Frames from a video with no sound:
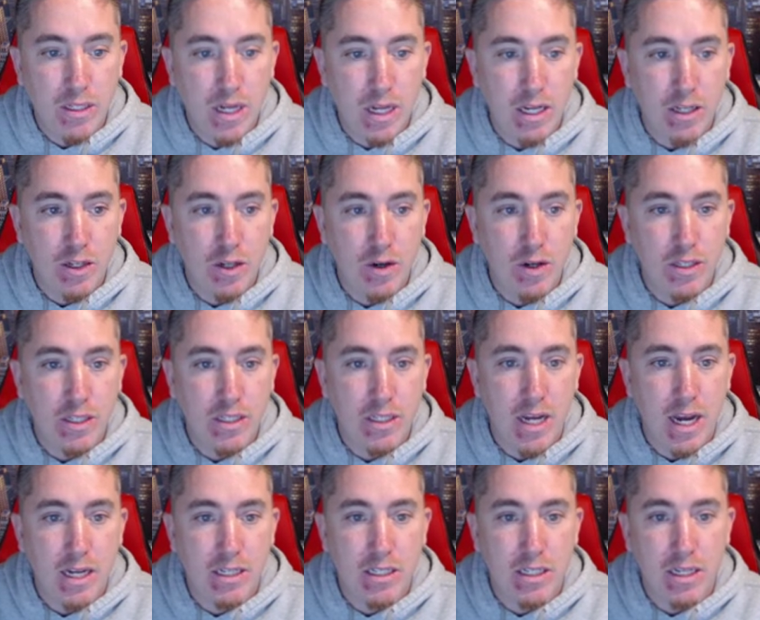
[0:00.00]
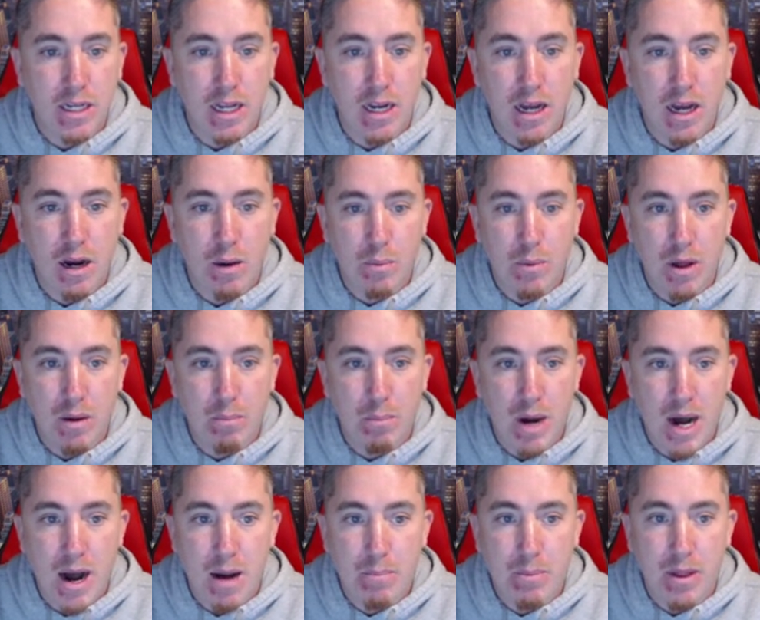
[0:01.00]
it's going to do is it's actually going to help them
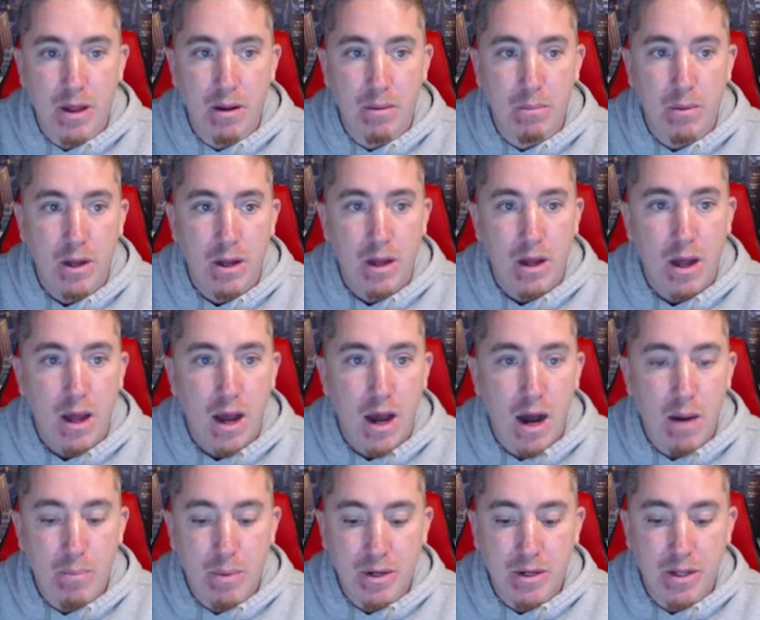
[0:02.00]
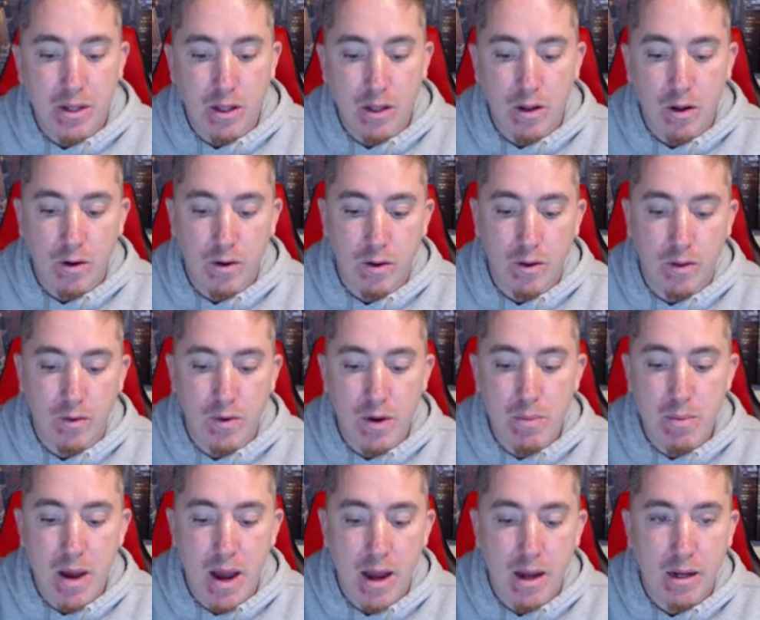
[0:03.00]
pop them up into the local
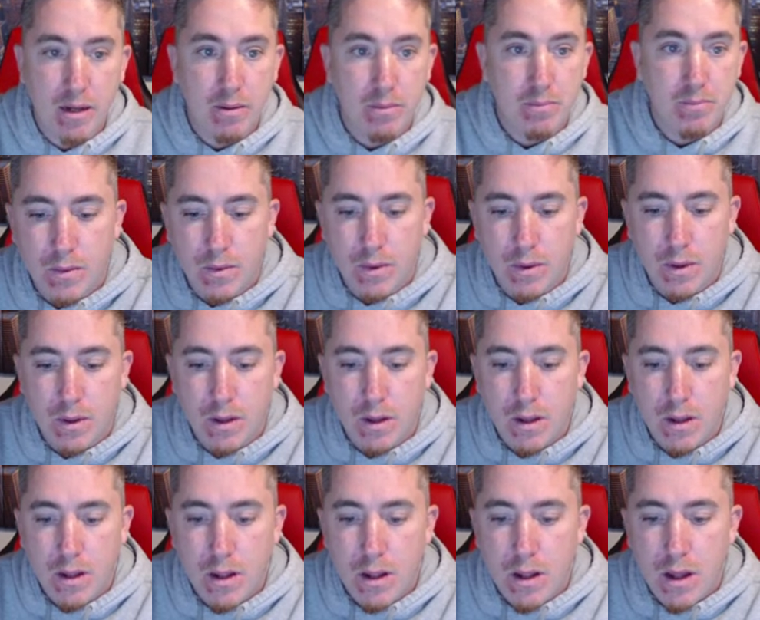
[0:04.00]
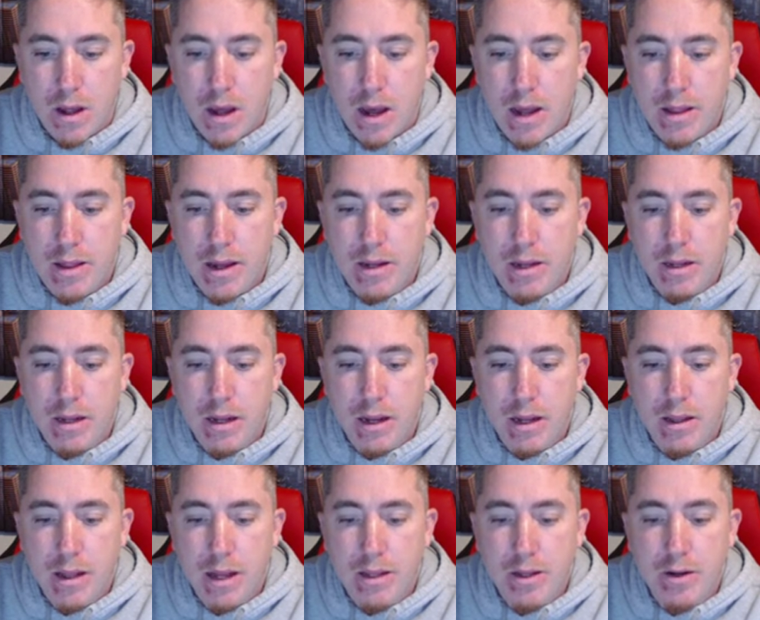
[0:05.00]
3-pack. And
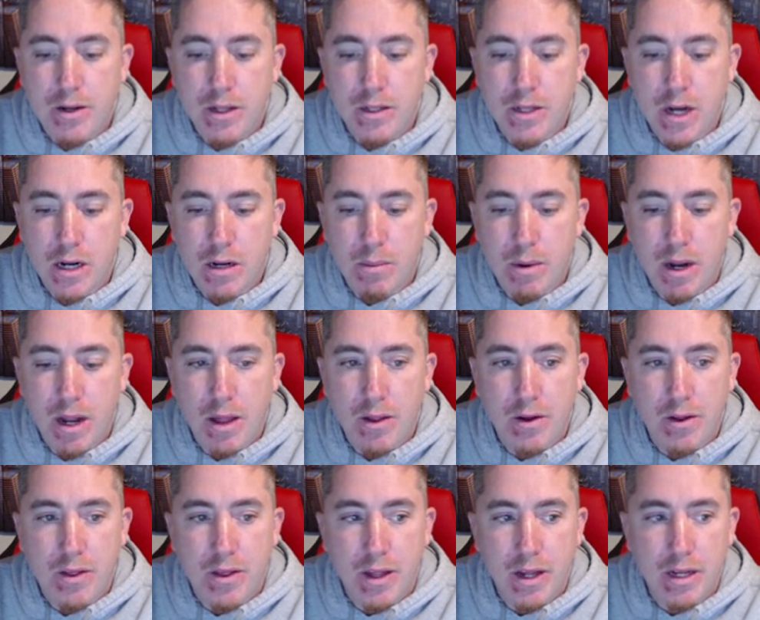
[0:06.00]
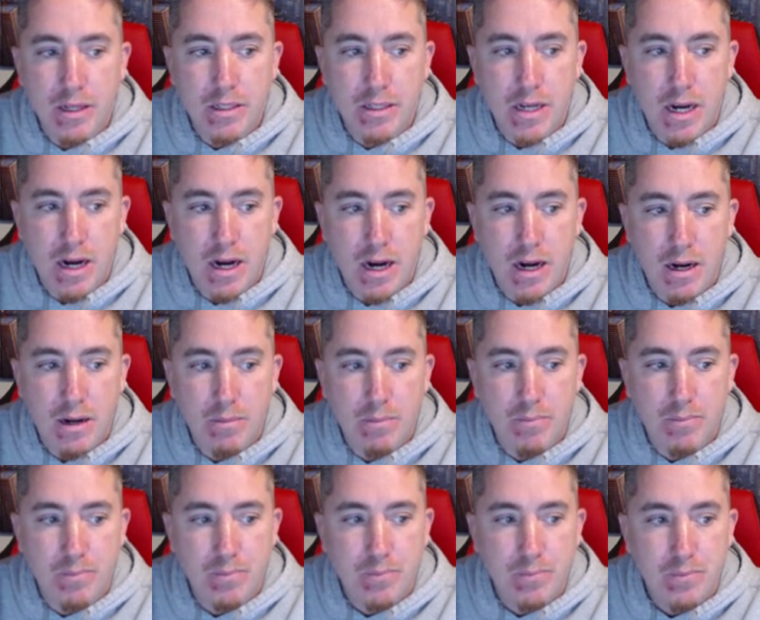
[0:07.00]
then you can talk about other things,
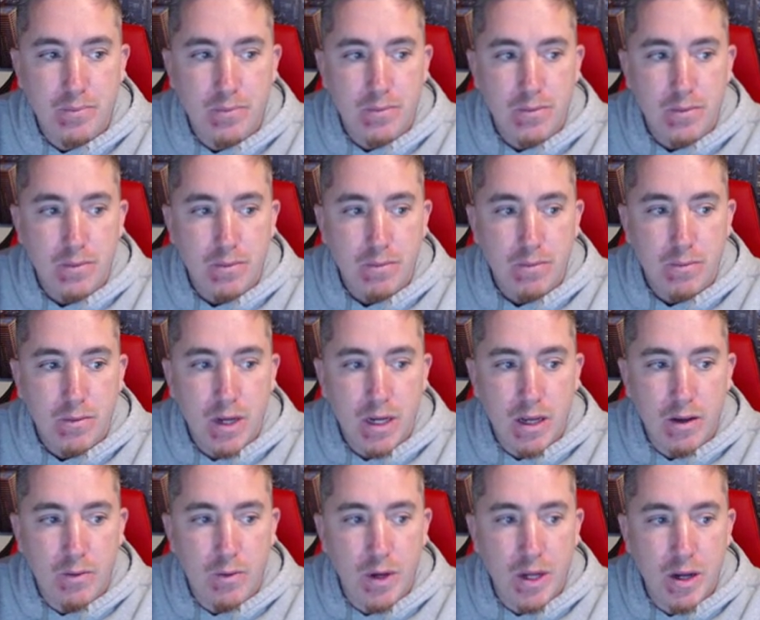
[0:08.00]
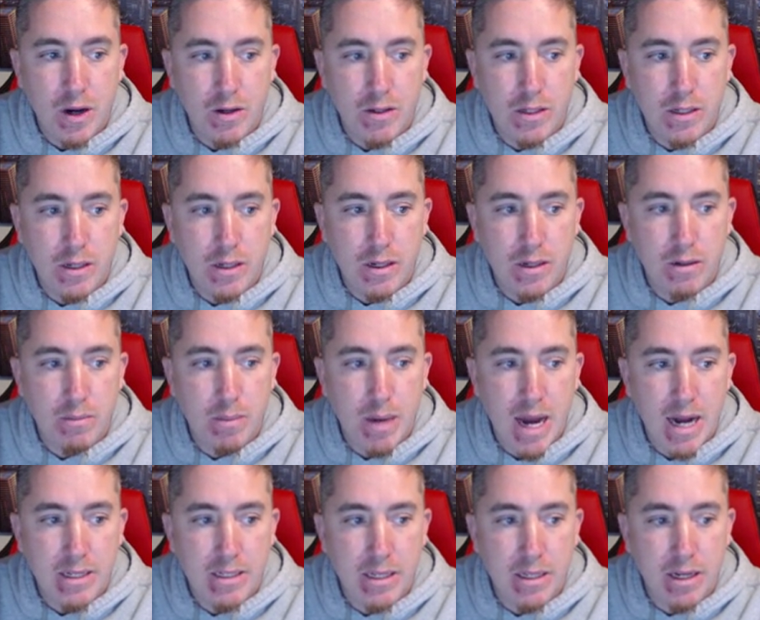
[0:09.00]
like if we go
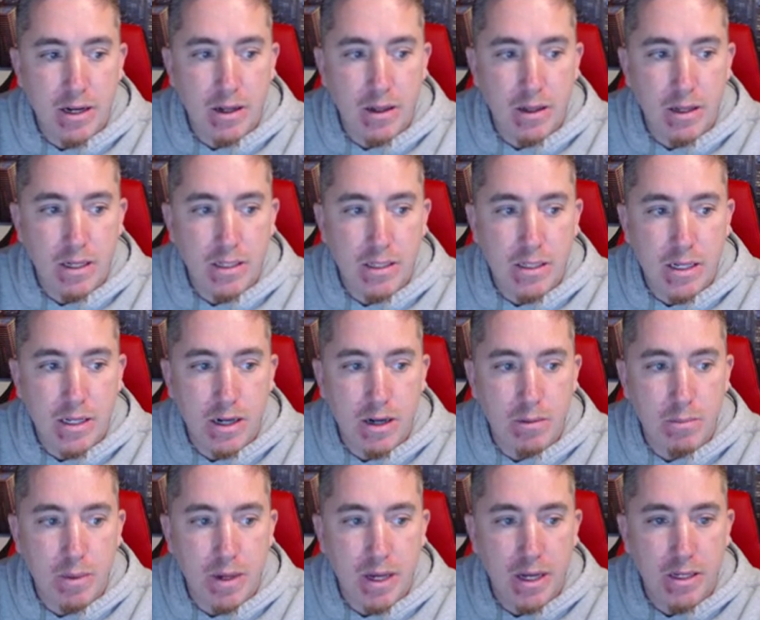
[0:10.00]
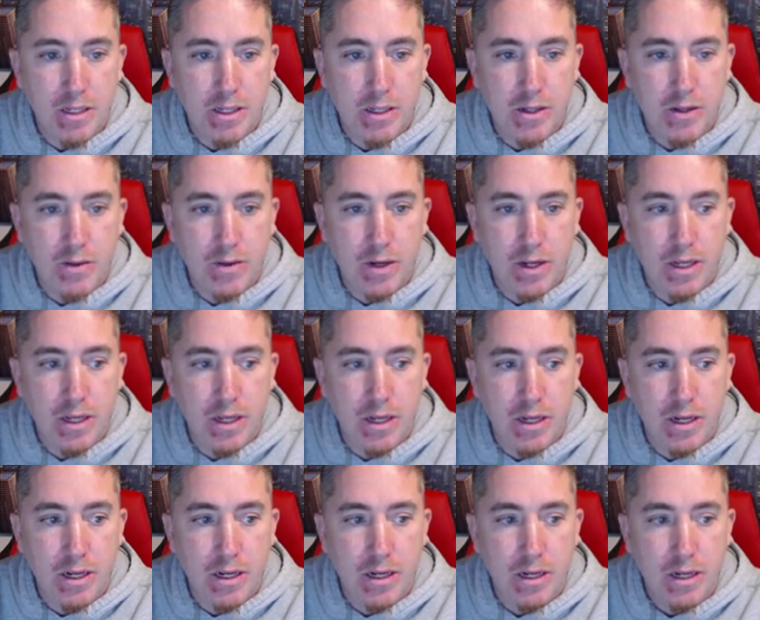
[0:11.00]
back to their listing on page 3
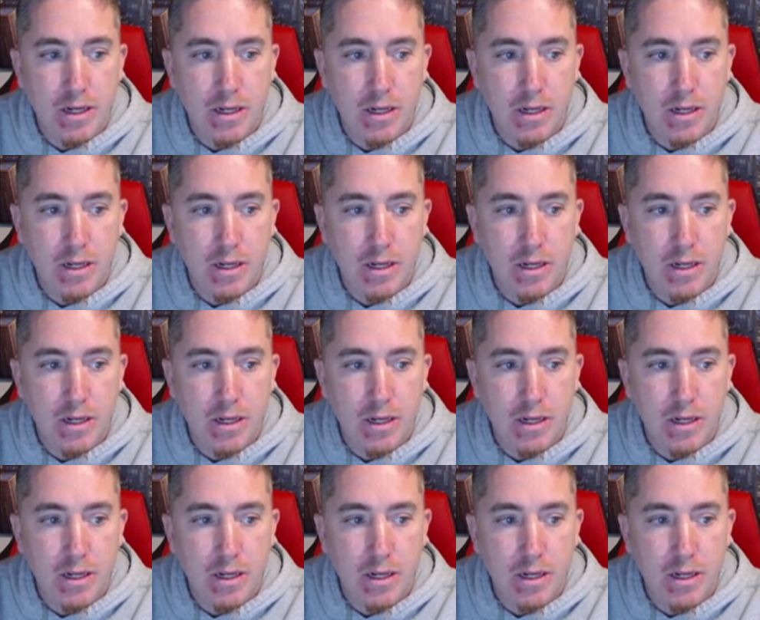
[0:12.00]
here,